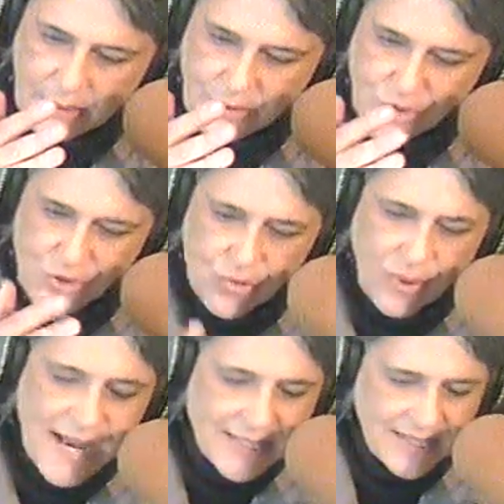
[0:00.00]

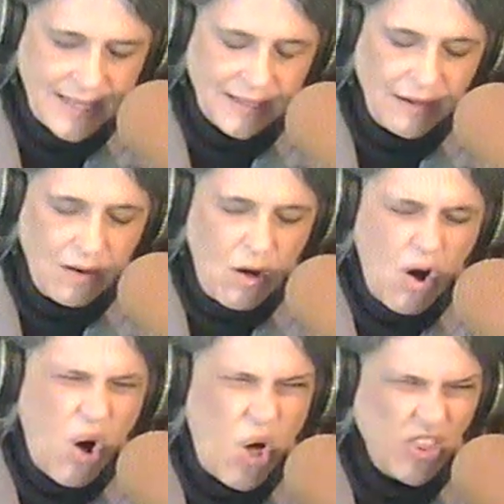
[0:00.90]
stressing
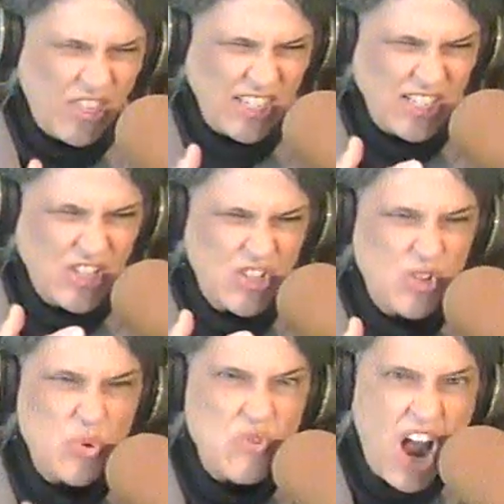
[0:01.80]
all the
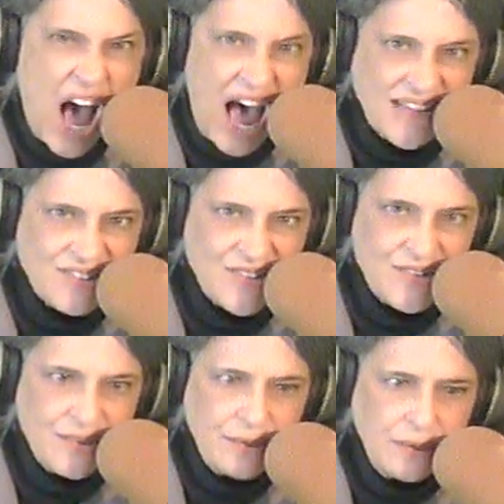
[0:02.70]
do
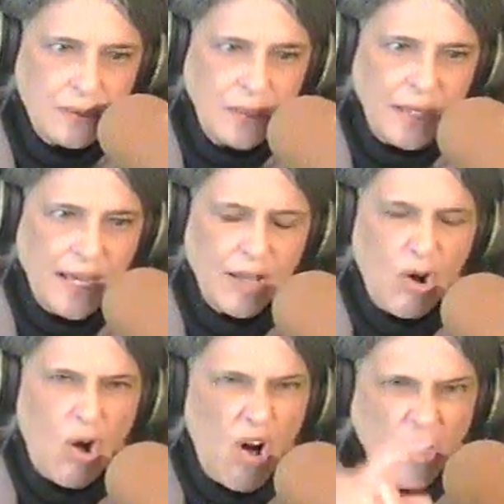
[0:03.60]
nots and
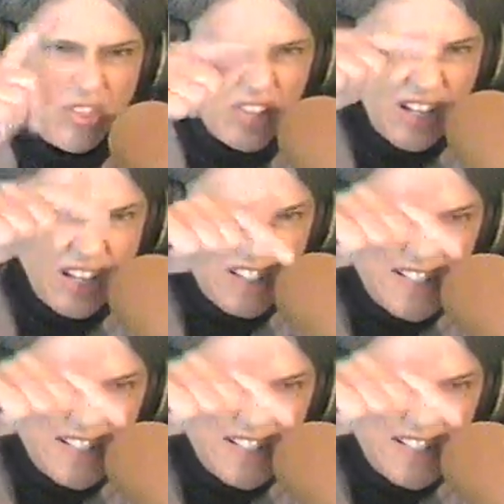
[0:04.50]
all the,